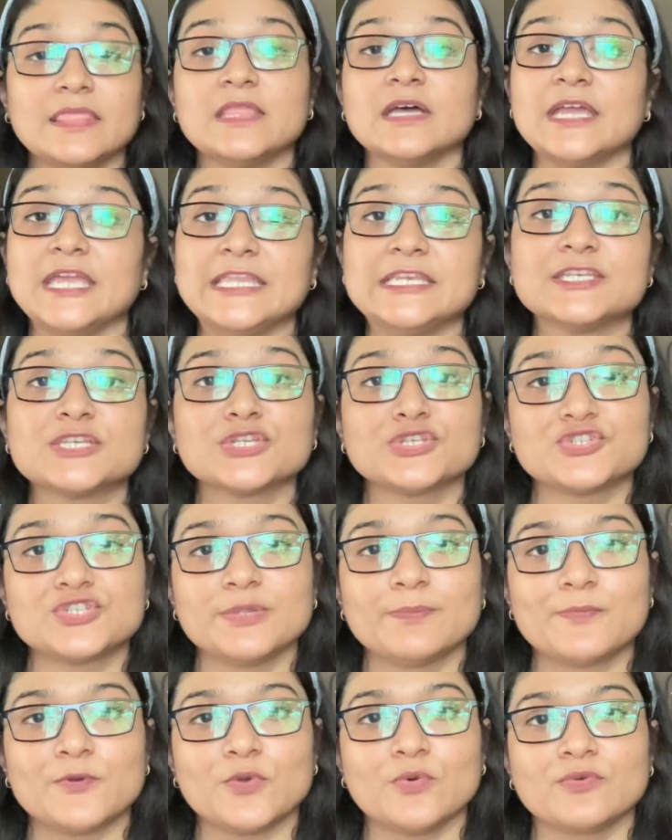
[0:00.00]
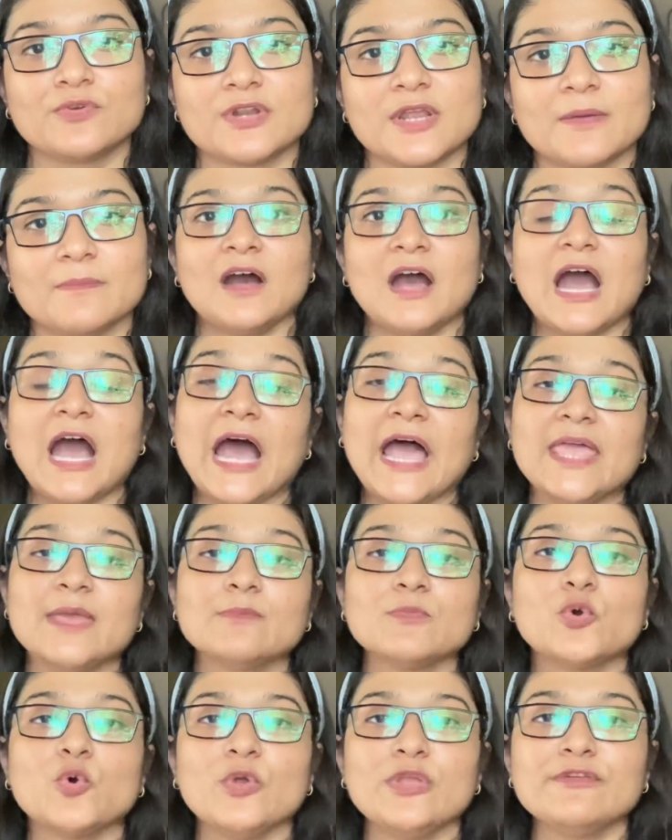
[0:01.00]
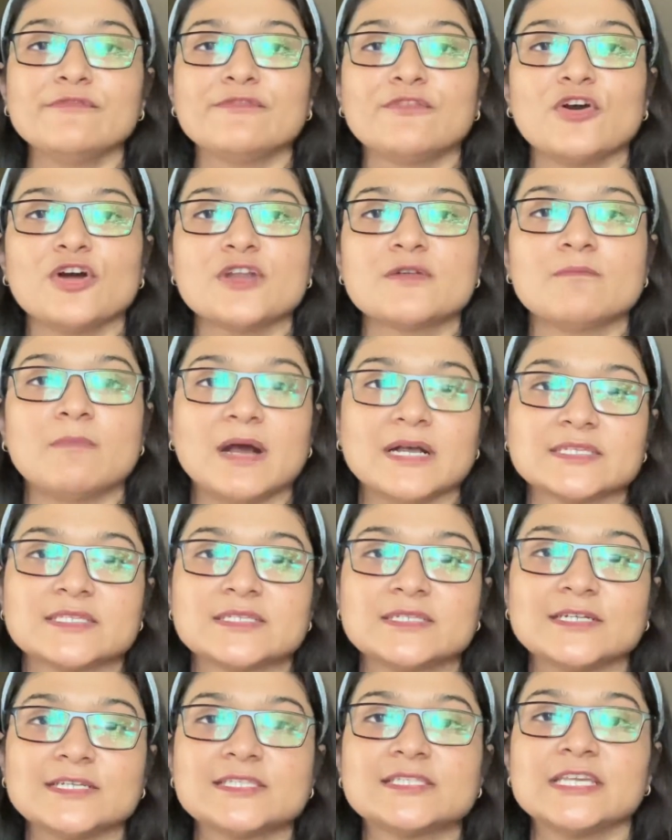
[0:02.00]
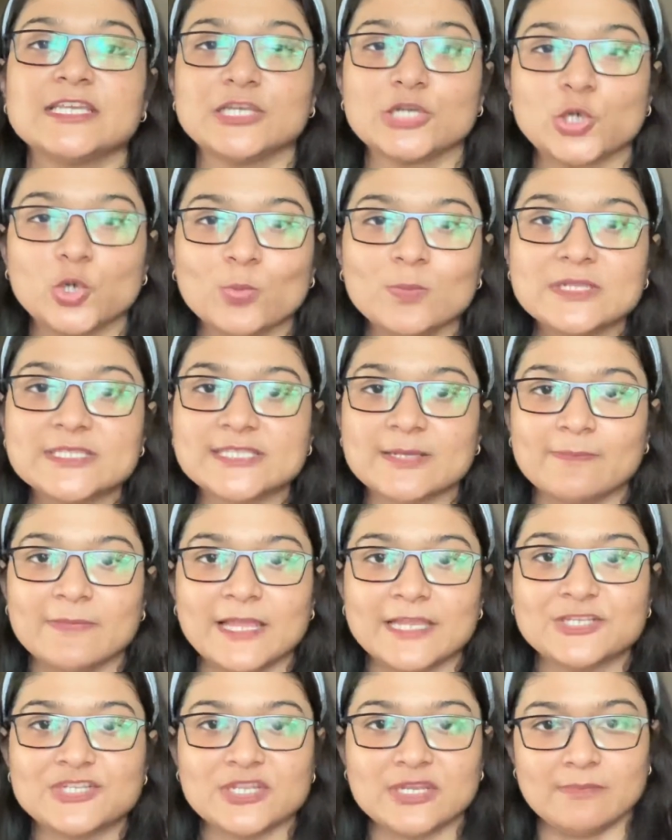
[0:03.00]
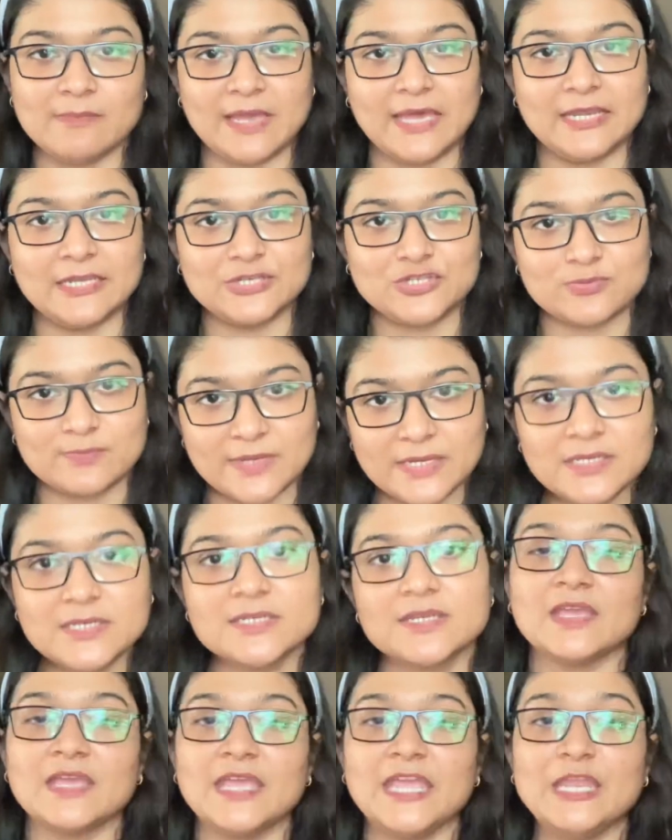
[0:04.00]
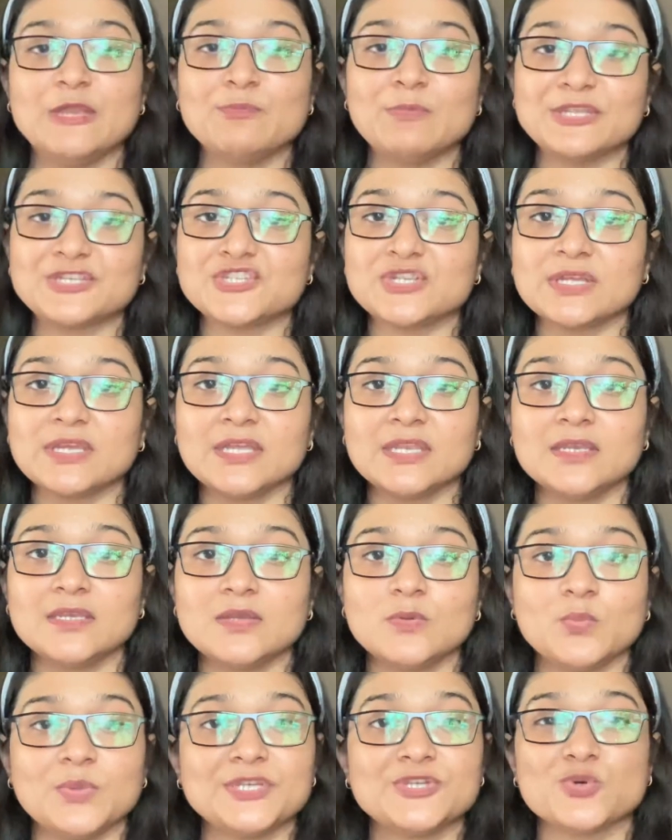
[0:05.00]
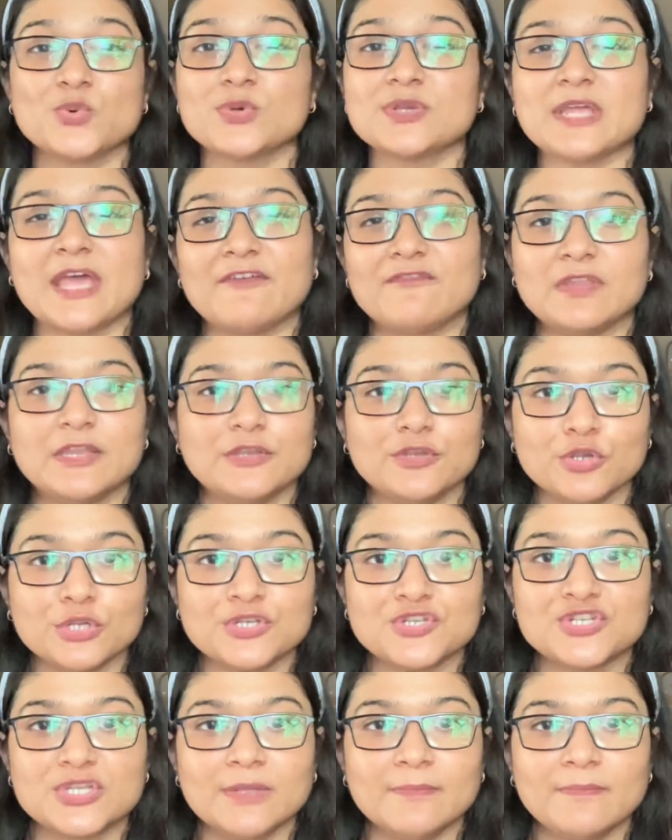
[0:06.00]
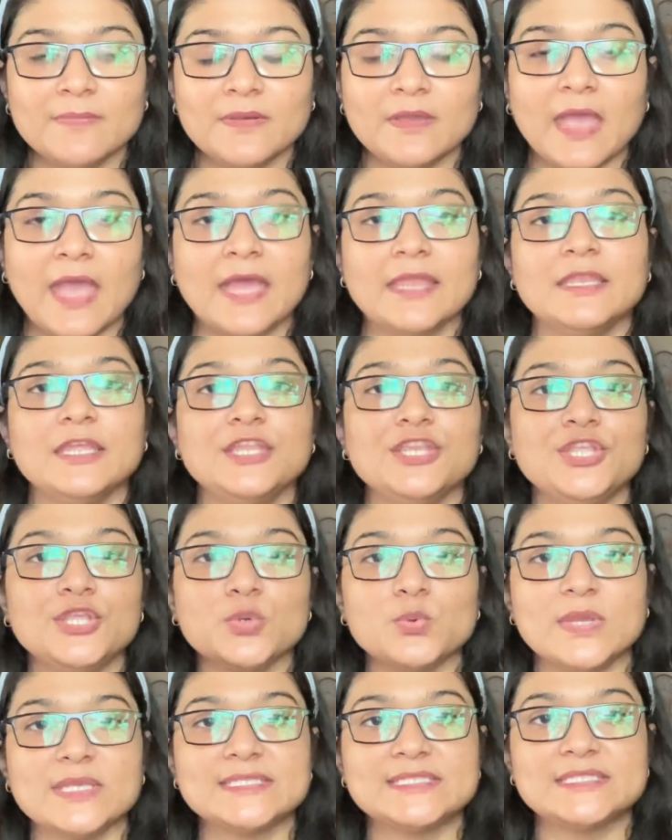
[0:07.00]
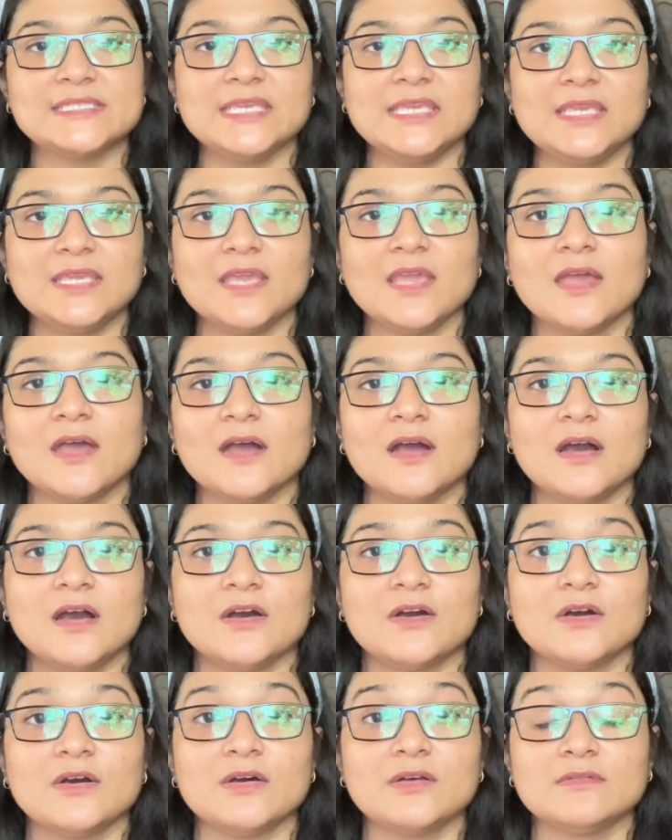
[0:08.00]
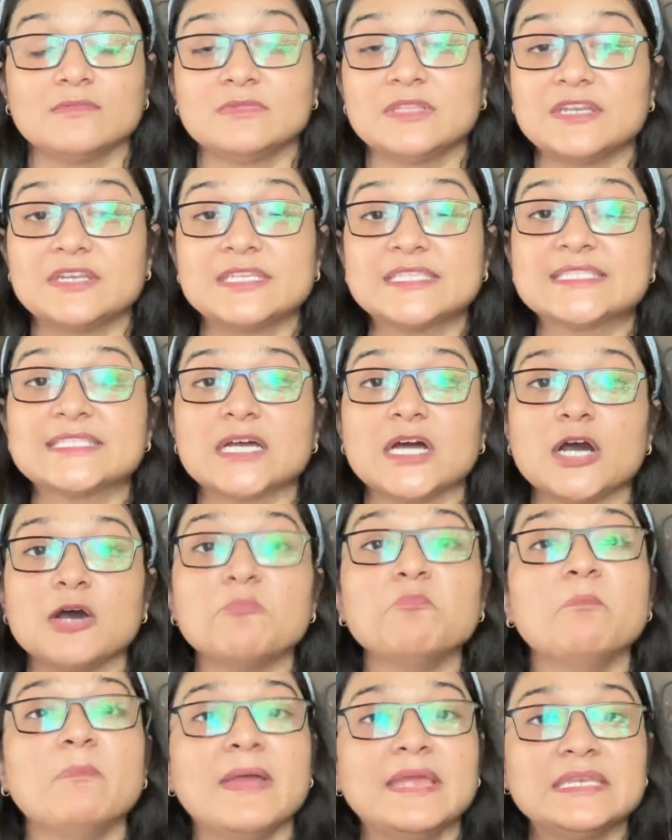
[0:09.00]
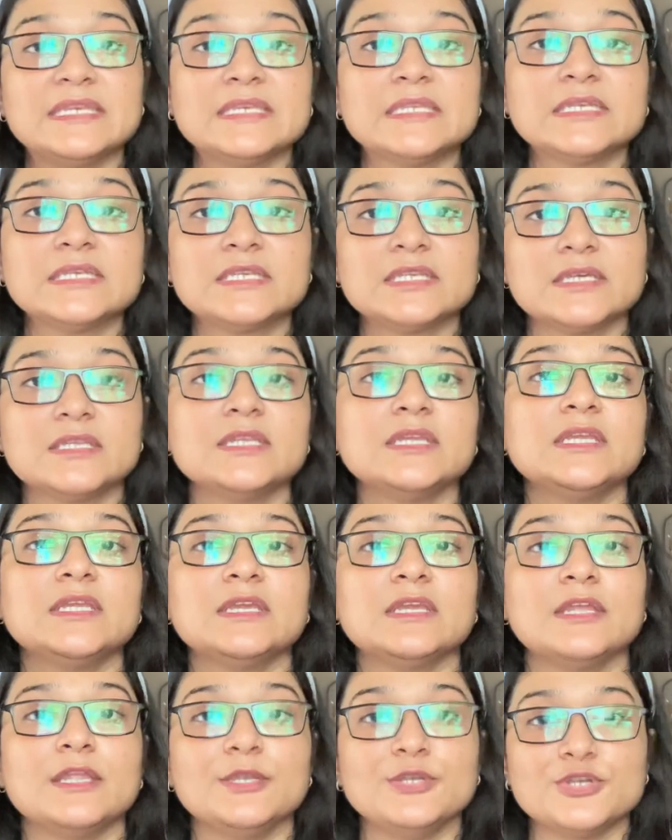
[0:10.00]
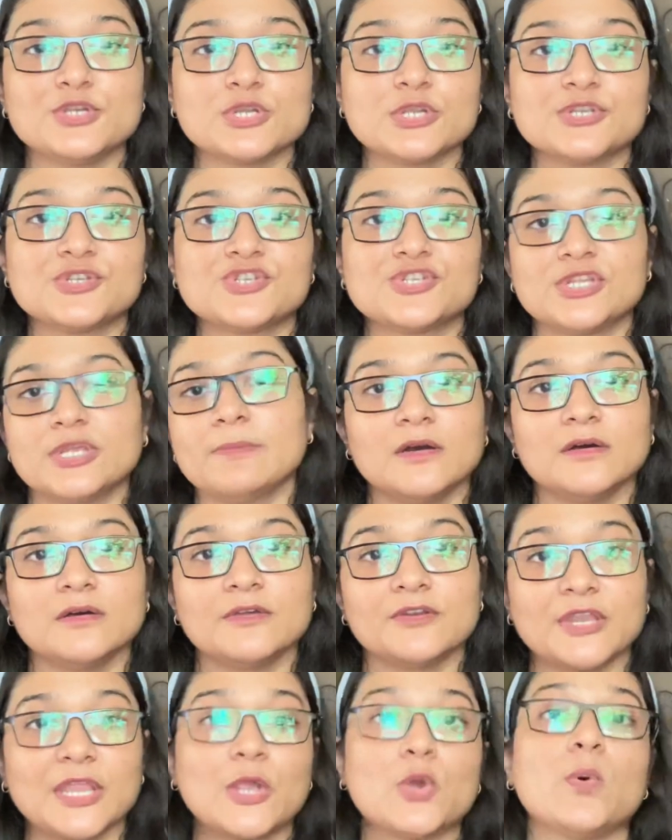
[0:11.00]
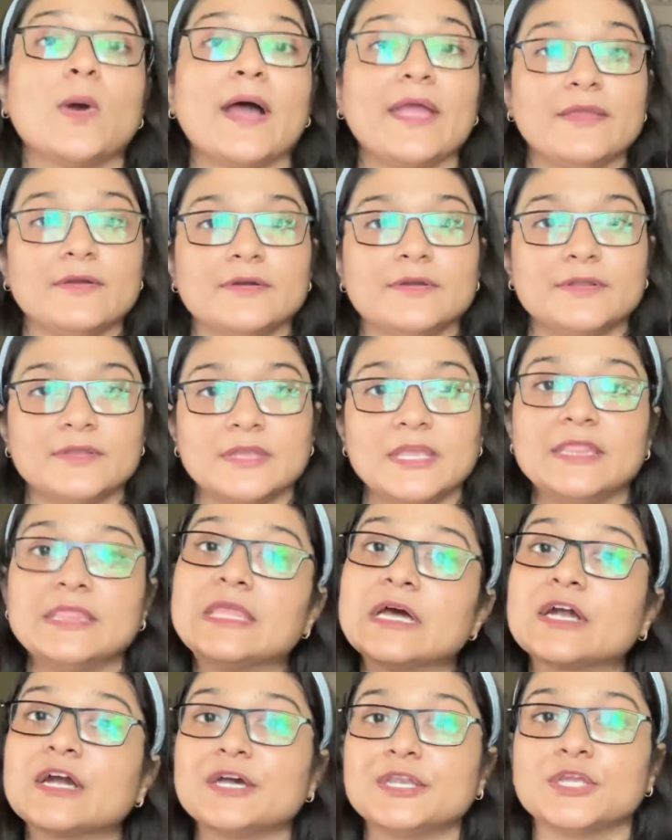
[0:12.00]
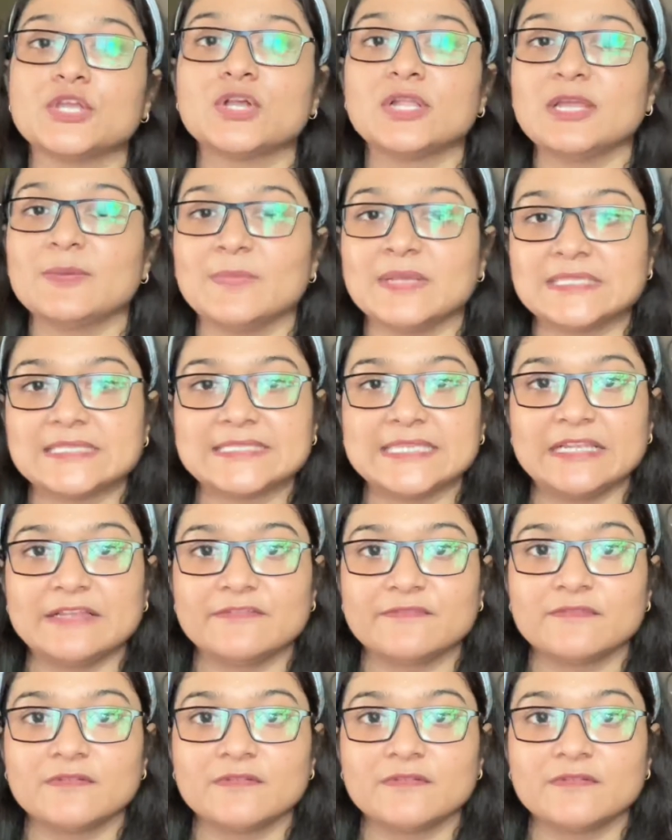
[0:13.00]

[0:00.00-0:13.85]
internship program. Uh, I am going for master's in global supply chain management. In Michigan, we don't have internship, and in U S C, uh, there is a mandatory internship required in the curriculum itself.